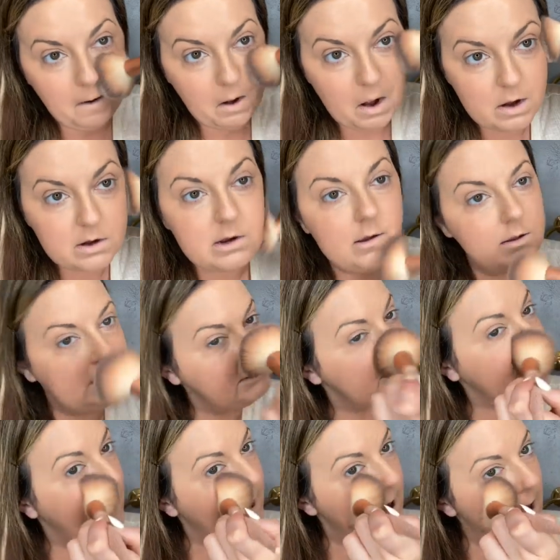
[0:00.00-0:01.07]
until it's
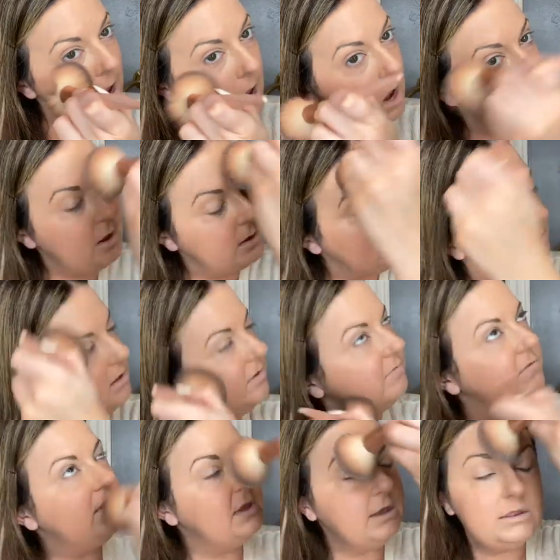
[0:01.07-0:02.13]
dry, until I
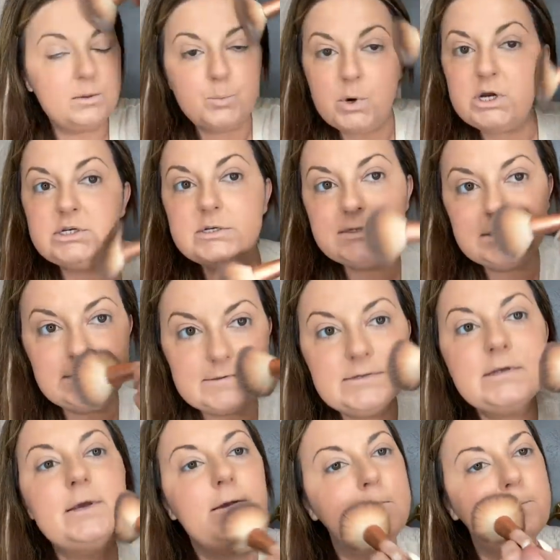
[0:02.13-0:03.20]
feel like the brush isn't
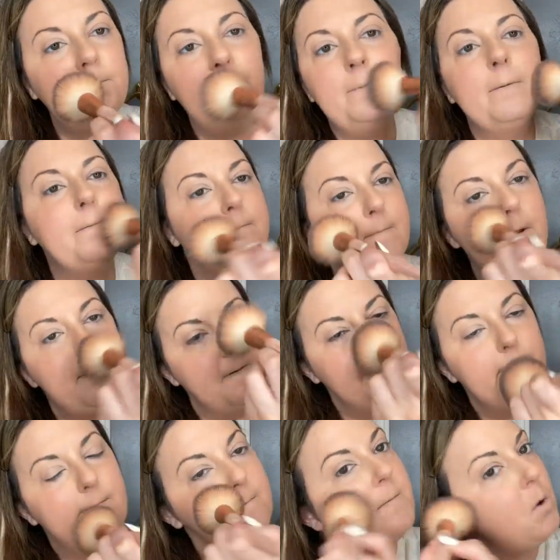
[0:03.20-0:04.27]
sticking.
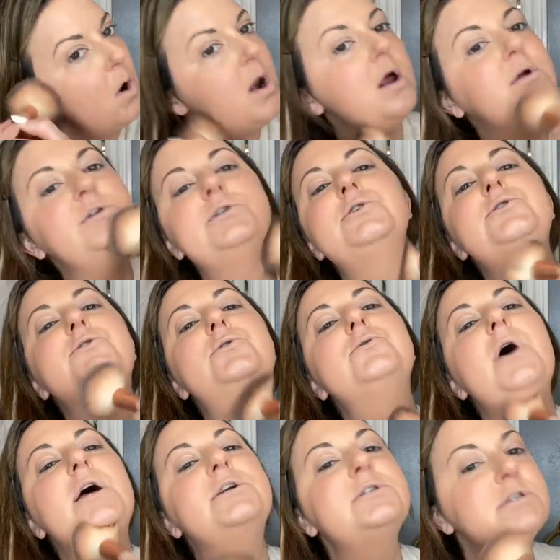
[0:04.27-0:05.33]
And I
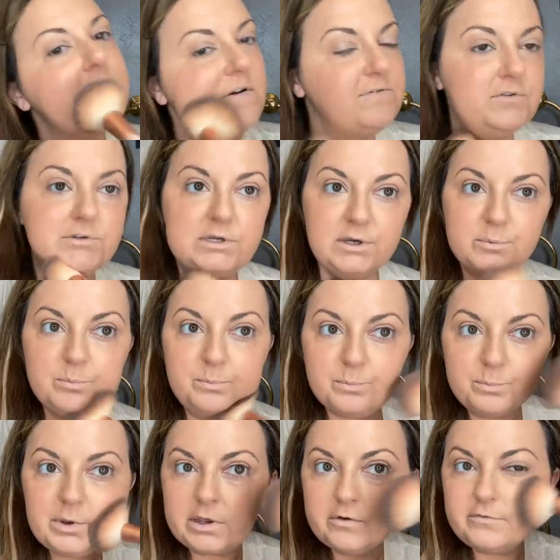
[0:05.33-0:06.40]
just love using a
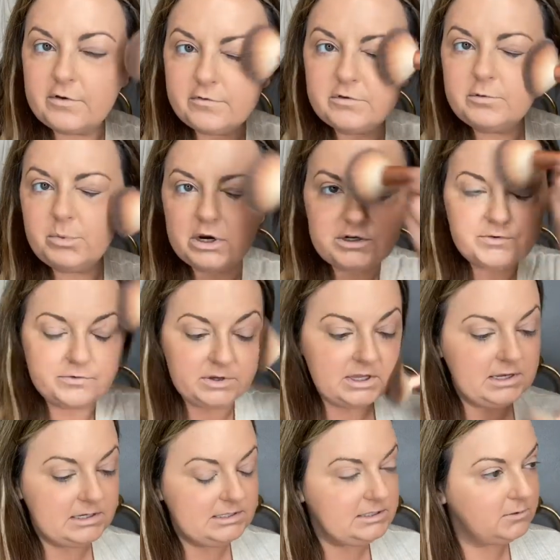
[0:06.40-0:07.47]
big fluffy brush for
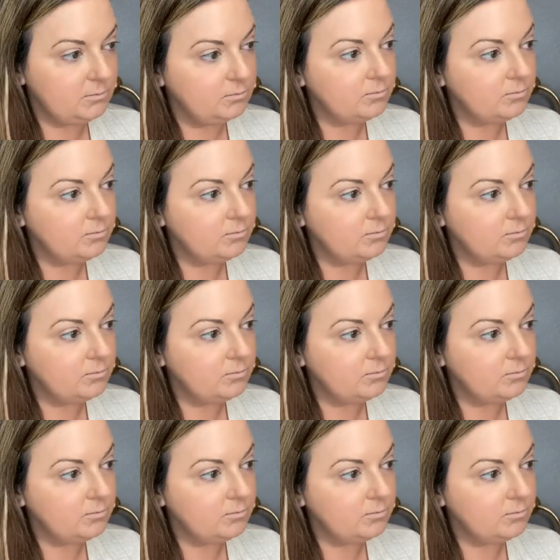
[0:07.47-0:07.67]
this.